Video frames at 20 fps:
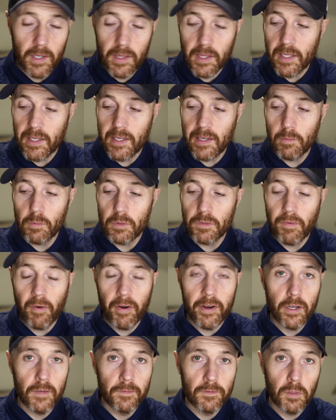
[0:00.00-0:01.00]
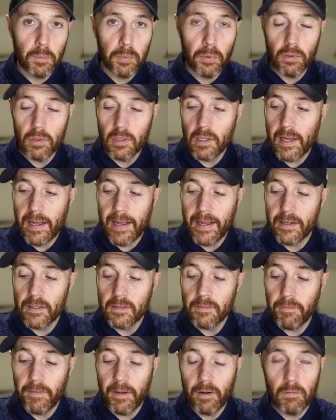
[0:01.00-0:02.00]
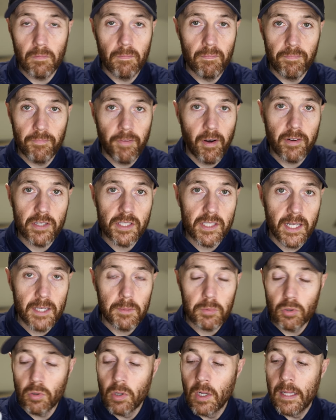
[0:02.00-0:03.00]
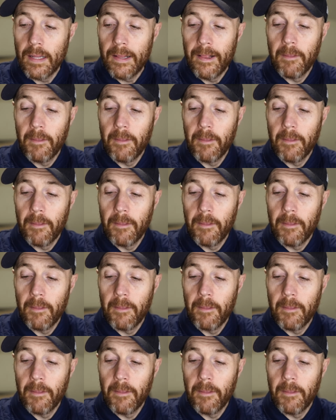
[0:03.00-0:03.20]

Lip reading: I think it was very comfortable and felt very stable.